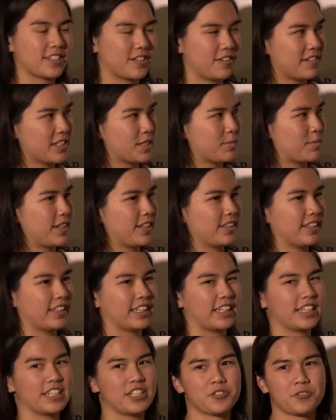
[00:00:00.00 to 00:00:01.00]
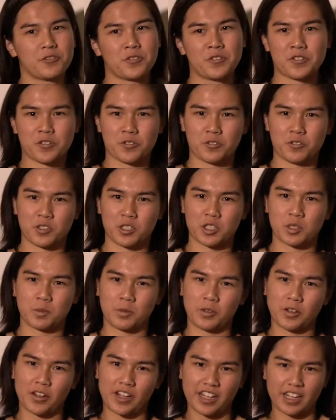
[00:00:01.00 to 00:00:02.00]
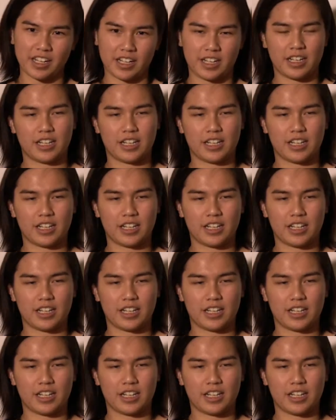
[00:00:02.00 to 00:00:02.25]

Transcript: always been like an individual sport.